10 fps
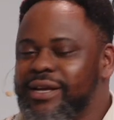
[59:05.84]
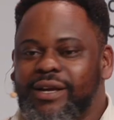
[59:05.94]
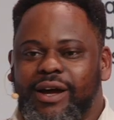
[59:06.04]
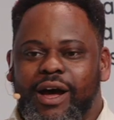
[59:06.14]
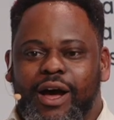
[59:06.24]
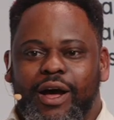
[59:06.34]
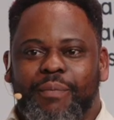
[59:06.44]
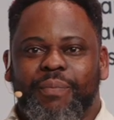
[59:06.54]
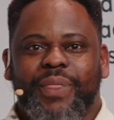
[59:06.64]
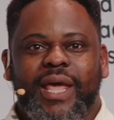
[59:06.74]
Mm -hmm.
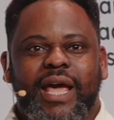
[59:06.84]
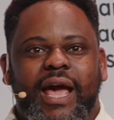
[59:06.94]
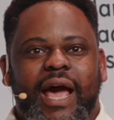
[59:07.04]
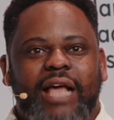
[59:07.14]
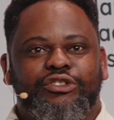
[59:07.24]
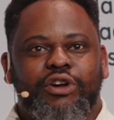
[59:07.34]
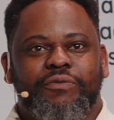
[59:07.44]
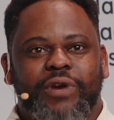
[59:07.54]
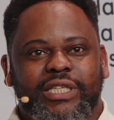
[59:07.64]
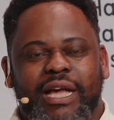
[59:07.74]
um, and so,
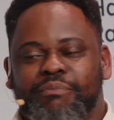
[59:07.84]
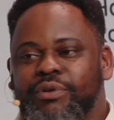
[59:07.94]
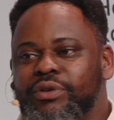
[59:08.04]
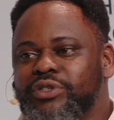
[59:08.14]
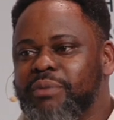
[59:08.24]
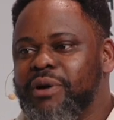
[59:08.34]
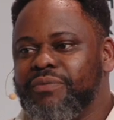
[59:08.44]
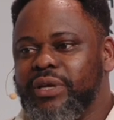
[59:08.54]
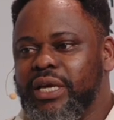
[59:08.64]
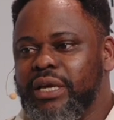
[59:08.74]
for example, some of
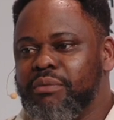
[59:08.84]
the,